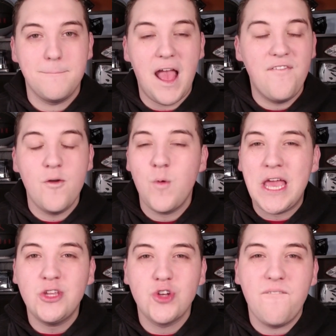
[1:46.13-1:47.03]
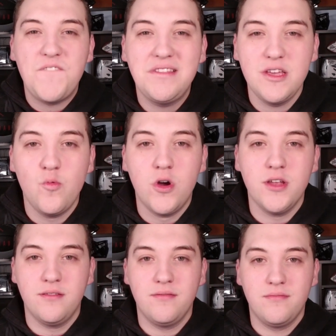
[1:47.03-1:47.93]
And then went and dropped
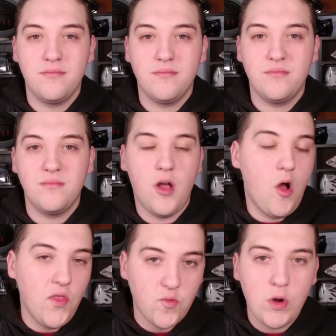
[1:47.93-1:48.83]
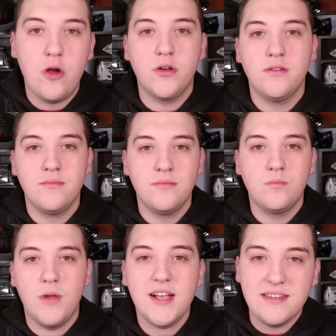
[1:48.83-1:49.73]
51 on the road
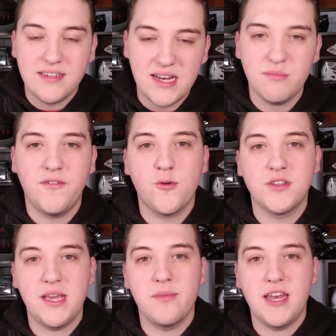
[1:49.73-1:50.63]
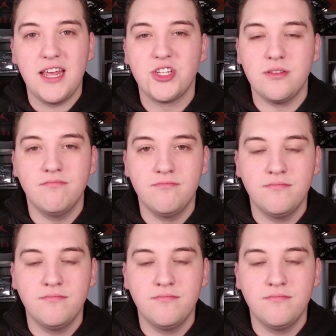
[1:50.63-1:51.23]
against the number four team in the nation.